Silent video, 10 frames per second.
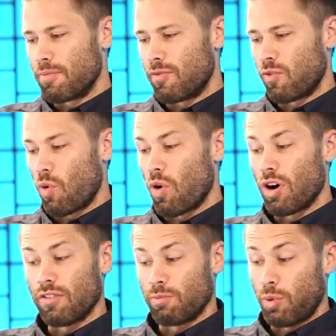
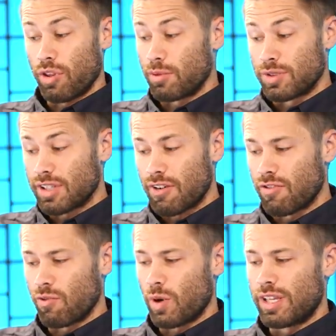for both himself
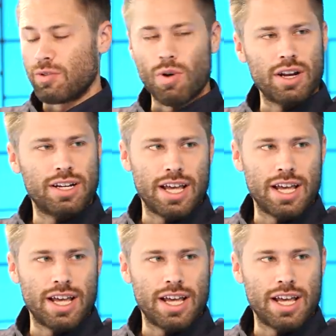of what he wanted